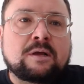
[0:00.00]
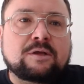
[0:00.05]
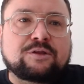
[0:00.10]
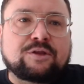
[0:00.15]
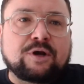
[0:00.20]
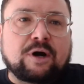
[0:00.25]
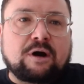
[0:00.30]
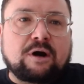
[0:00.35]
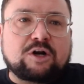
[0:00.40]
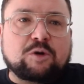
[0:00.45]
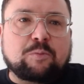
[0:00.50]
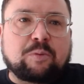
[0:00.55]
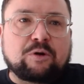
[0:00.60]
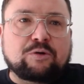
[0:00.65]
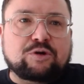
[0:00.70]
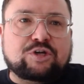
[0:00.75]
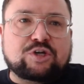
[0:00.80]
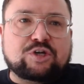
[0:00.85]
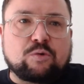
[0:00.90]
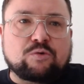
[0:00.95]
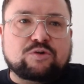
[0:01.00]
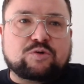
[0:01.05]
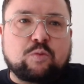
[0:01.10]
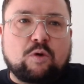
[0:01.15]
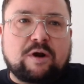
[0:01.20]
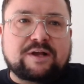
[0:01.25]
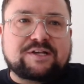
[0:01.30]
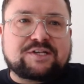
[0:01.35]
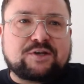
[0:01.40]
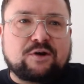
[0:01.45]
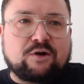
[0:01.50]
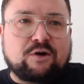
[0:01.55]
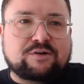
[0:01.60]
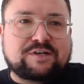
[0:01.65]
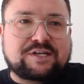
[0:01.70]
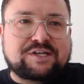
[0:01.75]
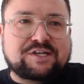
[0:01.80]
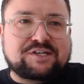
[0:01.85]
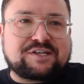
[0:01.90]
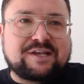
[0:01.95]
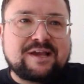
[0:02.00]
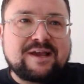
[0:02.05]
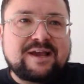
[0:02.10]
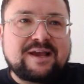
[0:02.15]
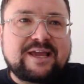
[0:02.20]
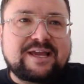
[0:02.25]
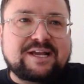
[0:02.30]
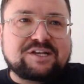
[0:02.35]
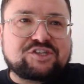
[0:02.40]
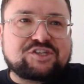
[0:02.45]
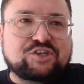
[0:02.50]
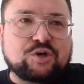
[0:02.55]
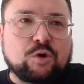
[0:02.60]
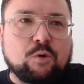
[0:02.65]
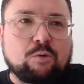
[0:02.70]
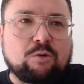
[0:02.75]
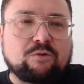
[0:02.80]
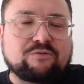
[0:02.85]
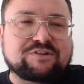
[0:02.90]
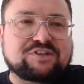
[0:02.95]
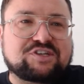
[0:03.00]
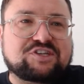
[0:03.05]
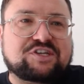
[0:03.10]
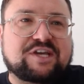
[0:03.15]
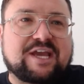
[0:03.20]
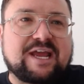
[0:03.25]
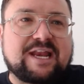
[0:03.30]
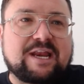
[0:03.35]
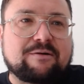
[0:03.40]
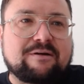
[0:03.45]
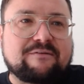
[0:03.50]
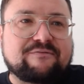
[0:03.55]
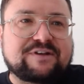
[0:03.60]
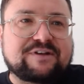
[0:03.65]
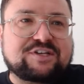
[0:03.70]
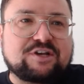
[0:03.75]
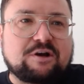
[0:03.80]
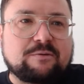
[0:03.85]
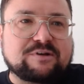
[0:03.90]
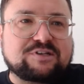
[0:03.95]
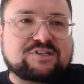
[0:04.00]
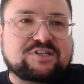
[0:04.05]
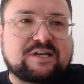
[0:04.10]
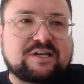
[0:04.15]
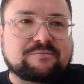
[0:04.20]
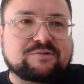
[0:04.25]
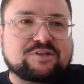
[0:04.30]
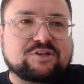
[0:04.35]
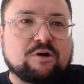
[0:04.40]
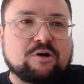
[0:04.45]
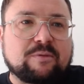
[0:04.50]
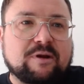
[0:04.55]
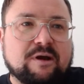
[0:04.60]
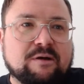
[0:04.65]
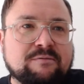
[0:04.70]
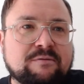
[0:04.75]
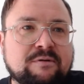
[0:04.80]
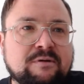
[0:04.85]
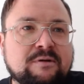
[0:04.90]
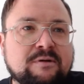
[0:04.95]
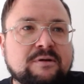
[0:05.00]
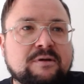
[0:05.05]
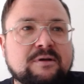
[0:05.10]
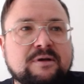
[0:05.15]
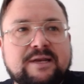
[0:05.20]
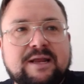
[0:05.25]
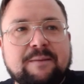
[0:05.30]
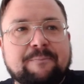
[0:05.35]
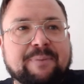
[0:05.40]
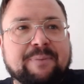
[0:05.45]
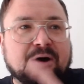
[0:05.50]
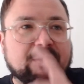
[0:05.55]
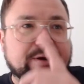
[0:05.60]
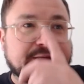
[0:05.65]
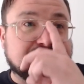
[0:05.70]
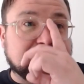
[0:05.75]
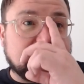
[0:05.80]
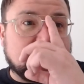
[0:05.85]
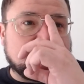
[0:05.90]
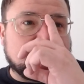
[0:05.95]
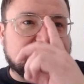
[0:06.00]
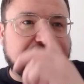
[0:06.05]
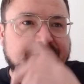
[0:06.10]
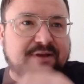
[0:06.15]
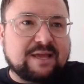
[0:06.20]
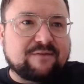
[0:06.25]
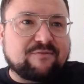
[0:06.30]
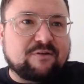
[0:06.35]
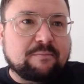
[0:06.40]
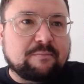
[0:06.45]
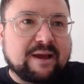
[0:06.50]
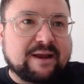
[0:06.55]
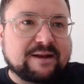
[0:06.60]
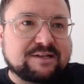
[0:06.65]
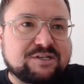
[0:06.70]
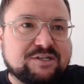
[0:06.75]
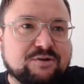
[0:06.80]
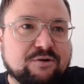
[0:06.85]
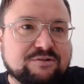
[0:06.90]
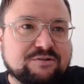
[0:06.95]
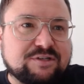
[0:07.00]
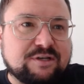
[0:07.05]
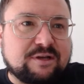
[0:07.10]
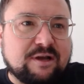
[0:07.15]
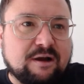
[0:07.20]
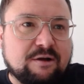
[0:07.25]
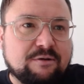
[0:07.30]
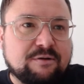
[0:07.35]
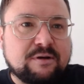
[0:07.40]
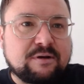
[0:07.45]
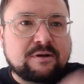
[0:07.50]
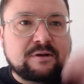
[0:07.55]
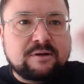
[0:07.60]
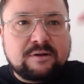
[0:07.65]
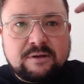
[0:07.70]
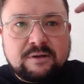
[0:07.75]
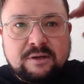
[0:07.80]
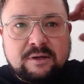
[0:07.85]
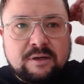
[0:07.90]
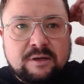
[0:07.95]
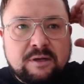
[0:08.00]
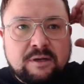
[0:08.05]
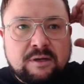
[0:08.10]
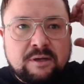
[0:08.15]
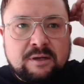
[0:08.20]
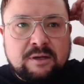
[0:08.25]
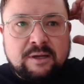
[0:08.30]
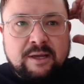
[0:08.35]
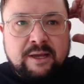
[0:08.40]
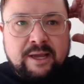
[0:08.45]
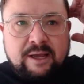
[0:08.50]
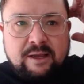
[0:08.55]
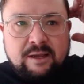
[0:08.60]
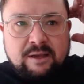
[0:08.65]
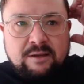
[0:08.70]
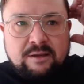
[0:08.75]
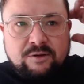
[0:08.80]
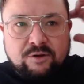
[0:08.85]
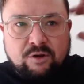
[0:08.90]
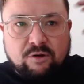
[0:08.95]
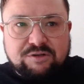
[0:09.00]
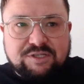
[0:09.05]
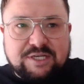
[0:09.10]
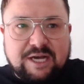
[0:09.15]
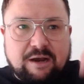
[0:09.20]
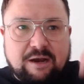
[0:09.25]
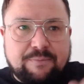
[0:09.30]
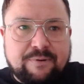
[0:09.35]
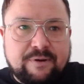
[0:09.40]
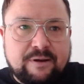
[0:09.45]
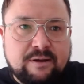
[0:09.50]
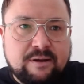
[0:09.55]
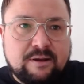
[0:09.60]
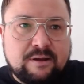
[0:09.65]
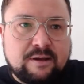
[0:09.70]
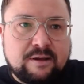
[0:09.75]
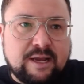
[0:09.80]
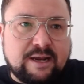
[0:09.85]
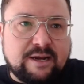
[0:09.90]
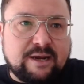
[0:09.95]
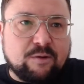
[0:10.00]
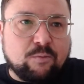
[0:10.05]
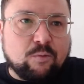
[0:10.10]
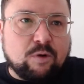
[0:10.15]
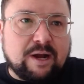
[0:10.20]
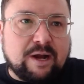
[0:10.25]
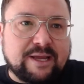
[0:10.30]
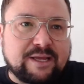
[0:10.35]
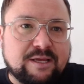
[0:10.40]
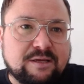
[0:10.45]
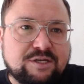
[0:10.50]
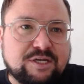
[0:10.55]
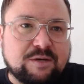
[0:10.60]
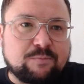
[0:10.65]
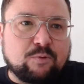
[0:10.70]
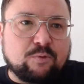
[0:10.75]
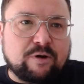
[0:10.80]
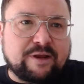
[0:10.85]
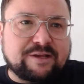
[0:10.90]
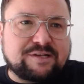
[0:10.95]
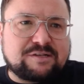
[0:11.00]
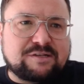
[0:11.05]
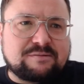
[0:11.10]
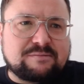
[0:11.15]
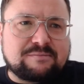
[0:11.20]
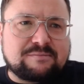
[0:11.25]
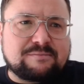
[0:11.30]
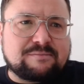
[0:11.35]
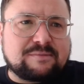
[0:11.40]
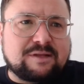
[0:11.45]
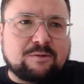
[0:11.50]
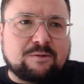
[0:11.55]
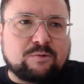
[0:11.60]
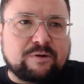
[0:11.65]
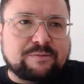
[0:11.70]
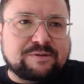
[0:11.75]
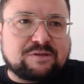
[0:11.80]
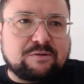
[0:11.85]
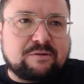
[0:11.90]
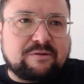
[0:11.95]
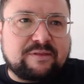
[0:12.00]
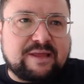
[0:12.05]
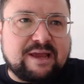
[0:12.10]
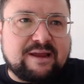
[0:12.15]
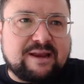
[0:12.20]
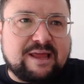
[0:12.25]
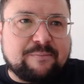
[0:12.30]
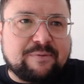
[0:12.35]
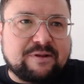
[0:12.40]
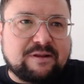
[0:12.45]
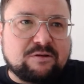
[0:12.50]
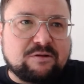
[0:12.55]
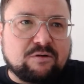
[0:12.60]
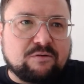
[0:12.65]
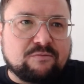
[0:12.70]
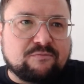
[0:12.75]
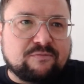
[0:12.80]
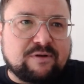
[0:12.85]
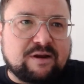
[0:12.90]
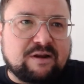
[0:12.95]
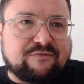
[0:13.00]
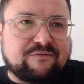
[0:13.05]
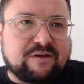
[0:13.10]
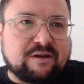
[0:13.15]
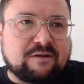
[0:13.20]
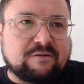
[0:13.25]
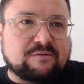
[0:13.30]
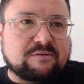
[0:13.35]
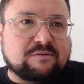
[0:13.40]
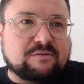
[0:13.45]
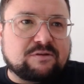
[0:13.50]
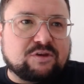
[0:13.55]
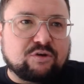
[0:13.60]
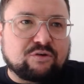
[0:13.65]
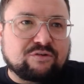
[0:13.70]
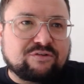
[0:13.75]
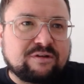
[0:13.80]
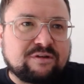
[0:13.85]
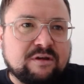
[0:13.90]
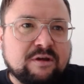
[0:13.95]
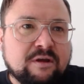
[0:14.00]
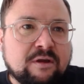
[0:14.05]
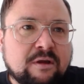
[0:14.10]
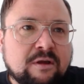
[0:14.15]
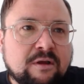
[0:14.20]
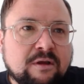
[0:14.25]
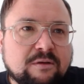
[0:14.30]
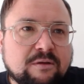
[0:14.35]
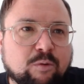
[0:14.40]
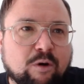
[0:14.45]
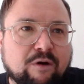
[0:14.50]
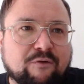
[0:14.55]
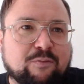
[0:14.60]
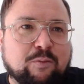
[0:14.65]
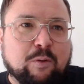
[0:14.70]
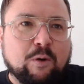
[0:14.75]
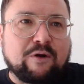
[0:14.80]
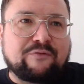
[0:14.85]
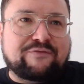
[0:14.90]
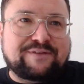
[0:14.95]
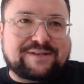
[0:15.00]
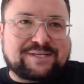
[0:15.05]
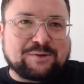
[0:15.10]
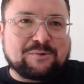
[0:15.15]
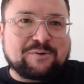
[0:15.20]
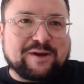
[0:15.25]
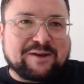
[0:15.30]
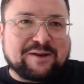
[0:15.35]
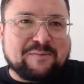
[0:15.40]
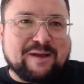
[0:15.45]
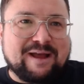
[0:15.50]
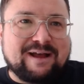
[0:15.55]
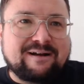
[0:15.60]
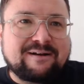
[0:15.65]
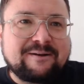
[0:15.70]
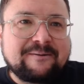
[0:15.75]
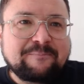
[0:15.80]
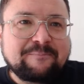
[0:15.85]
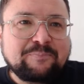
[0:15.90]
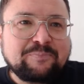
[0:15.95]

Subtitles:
dark blue shorts, white socks. He gets taller and skinnier every time I see him, Scott Malone. And that Barney's unforgiving, man. It's got to go. Knocked up, headed away. Jeb Wallace, don't know what he was doing in the air there, but not anything good, worth talking about.